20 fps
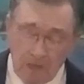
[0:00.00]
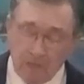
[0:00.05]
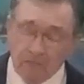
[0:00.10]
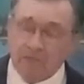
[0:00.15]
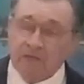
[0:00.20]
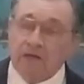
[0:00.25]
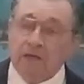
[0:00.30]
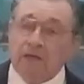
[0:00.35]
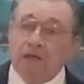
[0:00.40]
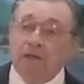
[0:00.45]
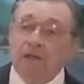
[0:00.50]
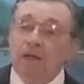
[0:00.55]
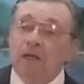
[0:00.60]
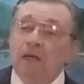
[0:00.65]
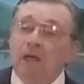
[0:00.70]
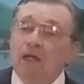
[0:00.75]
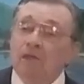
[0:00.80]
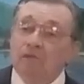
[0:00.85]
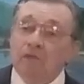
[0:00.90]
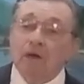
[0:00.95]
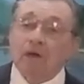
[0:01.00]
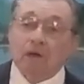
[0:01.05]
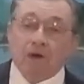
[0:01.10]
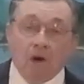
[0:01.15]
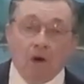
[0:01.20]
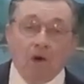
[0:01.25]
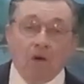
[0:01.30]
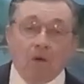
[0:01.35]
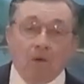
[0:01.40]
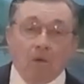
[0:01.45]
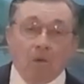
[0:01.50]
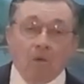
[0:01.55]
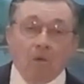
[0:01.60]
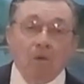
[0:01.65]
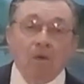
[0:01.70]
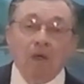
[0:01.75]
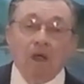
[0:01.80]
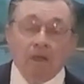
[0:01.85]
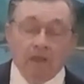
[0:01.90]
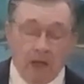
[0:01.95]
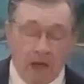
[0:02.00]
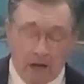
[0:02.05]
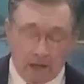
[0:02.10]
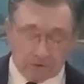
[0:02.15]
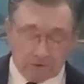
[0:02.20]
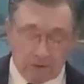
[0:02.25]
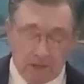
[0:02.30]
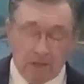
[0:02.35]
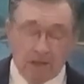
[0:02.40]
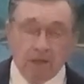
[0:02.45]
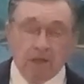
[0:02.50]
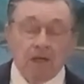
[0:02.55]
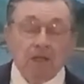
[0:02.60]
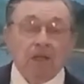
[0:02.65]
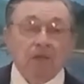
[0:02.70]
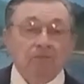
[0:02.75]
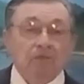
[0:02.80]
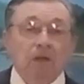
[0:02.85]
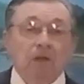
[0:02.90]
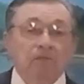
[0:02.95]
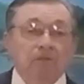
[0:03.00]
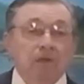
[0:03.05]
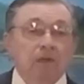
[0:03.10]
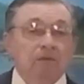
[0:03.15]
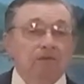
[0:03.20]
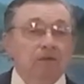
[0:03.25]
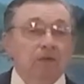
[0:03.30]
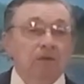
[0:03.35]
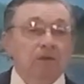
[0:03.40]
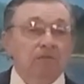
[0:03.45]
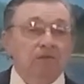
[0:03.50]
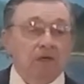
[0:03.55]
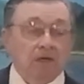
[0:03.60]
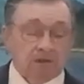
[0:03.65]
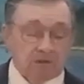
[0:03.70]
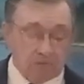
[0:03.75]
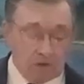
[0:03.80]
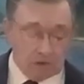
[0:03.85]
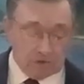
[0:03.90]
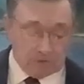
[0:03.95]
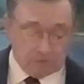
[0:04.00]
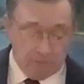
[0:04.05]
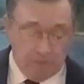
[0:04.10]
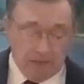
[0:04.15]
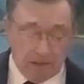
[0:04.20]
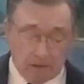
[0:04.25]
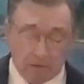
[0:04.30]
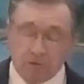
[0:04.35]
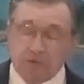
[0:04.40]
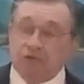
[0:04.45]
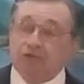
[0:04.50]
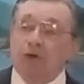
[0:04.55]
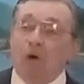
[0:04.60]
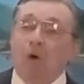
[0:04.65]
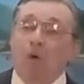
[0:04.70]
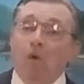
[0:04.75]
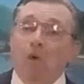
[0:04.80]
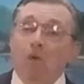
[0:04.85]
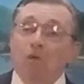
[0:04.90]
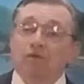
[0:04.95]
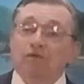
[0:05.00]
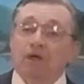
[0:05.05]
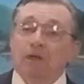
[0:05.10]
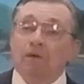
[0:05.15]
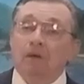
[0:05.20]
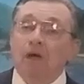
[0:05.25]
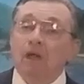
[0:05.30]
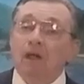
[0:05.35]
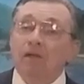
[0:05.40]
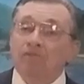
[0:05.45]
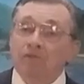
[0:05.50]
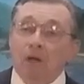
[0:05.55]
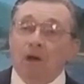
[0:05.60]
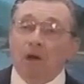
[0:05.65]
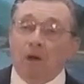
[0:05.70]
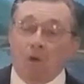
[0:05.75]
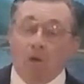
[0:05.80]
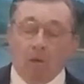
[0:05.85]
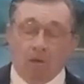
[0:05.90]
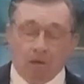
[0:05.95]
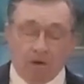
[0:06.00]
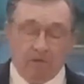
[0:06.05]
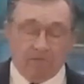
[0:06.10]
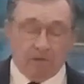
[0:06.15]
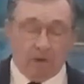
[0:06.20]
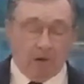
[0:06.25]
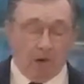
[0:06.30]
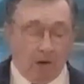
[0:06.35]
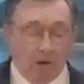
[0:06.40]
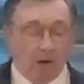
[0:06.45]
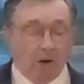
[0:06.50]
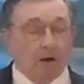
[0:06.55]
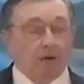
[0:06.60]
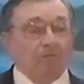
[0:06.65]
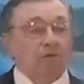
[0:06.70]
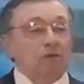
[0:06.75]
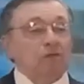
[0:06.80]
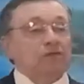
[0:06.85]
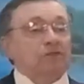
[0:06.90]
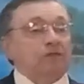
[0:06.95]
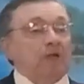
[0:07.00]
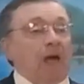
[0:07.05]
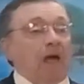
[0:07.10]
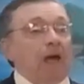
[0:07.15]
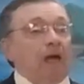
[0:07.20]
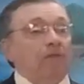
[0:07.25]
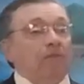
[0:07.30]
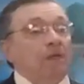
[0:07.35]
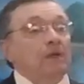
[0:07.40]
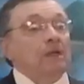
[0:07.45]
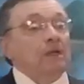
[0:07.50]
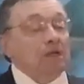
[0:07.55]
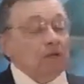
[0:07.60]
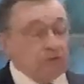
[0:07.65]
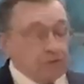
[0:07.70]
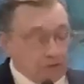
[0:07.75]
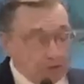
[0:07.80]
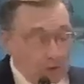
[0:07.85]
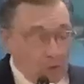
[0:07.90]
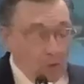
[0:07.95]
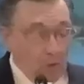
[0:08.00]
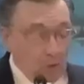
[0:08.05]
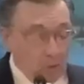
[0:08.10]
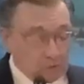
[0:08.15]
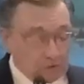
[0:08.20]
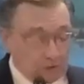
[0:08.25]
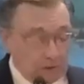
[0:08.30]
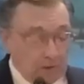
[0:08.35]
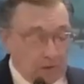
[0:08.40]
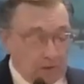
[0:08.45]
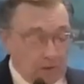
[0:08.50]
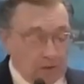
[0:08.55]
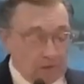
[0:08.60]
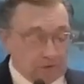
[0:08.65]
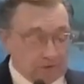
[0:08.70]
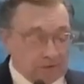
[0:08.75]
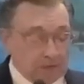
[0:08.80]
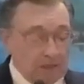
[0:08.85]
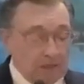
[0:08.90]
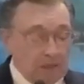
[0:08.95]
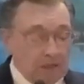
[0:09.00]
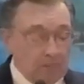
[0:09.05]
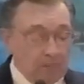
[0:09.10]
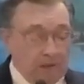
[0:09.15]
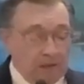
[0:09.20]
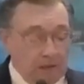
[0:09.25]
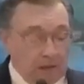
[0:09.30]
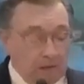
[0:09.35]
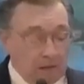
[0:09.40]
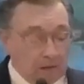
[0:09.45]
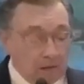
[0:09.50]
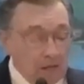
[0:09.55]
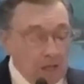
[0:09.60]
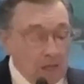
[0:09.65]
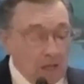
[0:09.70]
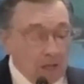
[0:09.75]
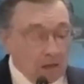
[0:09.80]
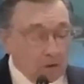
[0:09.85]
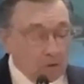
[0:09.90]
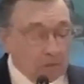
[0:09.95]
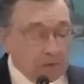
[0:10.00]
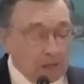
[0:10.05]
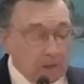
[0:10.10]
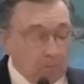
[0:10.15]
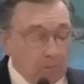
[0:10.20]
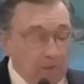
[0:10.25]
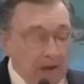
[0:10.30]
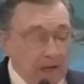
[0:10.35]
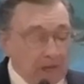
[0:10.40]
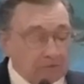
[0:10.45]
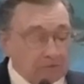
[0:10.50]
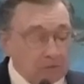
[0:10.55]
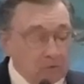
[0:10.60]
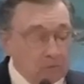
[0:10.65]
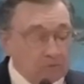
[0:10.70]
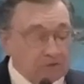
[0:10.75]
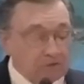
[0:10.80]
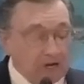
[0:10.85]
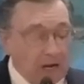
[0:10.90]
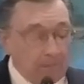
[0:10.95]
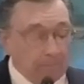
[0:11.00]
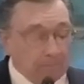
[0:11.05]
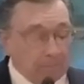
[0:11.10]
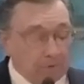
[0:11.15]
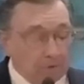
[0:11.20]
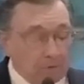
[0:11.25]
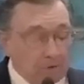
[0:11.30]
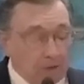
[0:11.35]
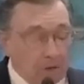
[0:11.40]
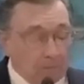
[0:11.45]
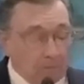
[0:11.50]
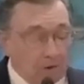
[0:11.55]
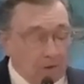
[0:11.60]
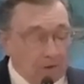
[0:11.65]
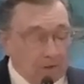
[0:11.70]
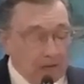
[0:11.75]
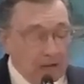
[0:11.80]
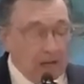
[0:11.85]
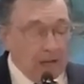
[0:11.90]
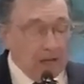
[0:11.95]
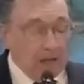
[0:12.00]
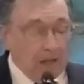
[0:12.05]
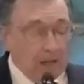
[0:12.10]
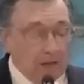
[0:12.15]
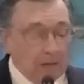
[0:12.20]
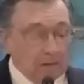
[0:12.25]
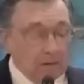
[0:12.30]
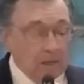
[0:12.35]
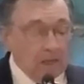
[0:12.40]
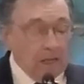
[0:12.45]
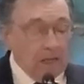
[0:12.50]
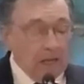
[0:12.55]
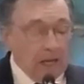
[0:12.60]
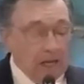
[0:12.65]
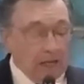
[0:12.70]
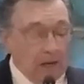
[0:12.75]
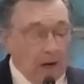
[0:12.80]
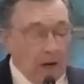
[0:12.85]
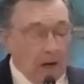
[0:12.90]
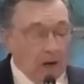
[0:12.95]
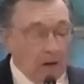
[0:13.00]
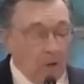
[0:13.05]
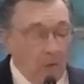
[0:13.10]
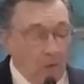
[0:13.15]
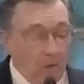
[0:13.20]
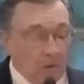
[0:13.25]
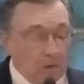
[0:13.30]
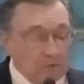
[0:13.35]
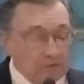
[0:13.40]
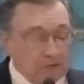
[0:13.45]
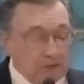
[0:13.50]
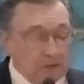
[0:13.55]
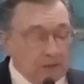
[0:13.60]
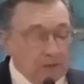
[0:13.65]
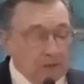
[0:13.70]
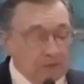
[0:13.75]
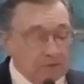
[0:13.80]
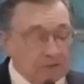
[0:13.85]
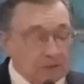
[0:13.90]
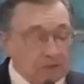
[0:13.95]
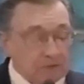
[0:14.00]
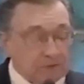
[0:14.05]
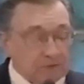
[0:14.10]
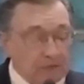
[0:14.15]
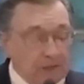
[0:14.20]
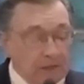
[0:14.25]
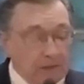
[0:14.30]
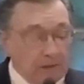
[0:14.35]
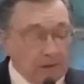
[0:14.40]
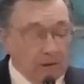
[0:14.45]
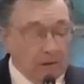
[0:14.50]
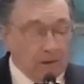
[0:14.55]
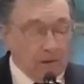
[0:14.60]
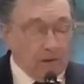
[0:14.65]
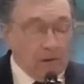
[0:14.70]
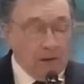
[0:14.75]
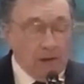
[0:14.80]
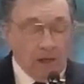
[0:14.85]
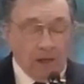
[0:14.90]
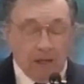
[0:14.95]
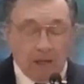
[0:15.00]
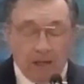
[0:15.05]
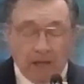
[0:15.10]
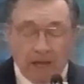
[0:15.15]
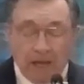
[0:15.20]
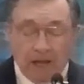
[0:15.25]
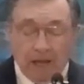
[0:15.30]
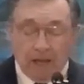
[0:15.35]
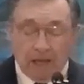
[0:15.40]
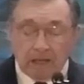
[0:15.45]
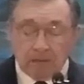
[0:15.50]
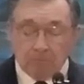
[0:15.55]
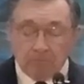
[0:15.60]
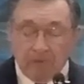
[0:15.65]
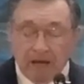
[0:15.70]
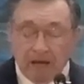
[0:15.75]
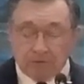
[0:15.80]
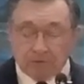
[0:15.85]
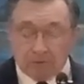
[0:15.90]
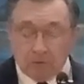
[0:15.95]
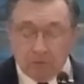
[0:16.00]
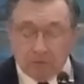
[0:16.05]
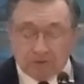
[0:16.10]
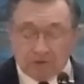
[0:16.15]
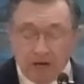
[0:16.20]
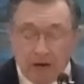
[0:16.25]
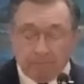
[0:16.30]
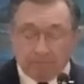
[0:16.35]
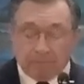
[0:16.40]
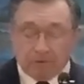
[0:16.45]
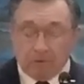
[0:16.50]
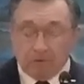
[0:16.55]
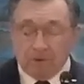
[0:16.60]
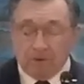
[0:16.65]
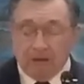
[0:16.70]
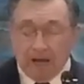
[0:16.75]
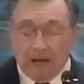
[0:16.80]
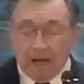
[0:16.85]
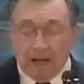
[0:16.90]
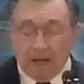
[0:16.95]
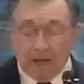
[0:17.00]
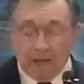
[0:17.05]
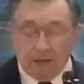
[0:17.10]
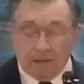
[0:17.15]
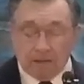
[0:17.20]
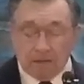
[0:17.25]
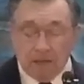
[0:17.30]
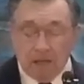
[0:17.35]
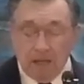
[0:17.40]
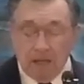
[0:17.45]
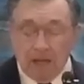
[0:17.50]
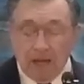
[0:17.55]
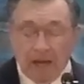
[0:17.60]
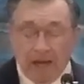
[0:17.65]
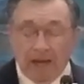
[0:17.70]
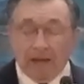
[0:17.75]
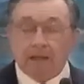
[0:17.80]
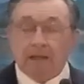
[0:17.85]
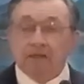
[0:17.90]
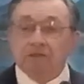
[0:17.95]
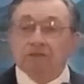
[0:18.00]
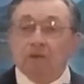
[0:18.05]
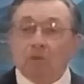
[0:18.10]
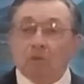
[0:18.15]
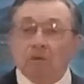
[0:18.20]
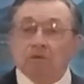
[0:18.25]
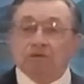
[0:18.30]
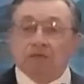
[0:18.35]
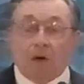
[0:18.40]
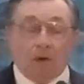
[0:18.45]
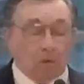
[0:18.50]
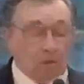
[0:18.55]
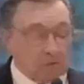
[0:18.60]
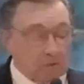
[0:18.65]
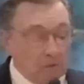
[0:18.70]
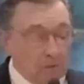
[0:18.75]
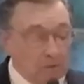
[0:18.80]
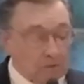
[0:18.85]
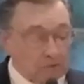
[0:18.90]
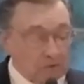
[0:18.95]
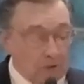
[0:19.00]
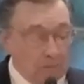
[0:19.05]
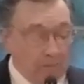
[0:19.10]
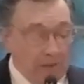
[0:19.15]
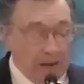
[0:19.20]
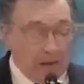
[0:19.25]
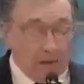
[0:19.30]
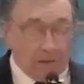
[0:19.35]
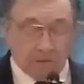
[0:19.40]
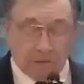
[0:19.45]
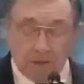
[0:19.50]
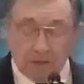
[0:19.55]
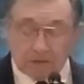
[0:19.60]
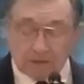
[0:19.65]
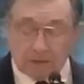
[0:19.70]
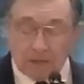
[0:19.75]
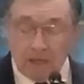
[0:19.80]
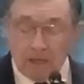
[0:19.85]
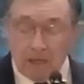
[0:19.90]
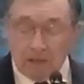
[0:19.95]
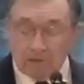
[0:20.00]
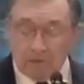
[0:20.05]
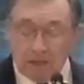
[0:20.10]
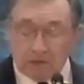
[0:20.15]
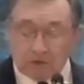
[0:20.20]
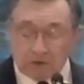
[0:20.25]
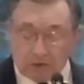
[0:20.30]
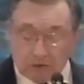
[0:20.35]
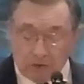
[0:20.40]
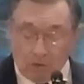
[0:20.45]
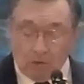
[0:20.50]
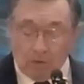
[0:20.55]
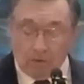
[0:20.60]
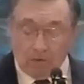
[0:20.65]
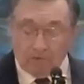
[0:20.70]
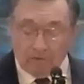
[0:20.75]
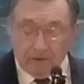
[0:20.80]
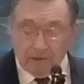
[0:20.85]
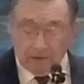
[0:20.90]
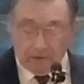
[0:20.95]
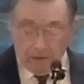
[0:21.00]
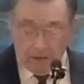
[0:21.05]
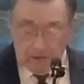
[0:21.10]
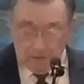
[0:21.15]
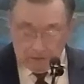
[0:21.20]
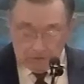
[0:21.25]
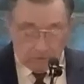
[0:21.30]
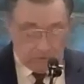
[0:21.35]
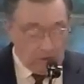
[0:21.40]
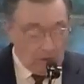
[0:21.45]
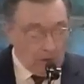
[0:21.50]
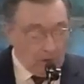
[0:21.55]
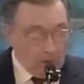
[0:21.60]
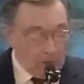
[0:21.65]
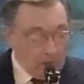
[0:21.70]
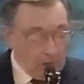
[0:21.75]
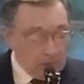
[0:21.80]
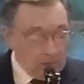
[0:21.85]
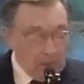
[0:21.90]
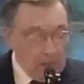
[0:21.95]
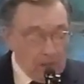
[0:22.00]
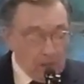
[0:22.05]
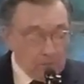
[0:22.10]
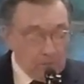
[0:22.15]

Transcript: the call. I tell you, the being chosen, the Lord of the harvest hath chosen us. Amen. Look at Matthew chapter number 9, and our Lord Jesus here in Matthew chapter 9, and he's going to talk to us about this serving God.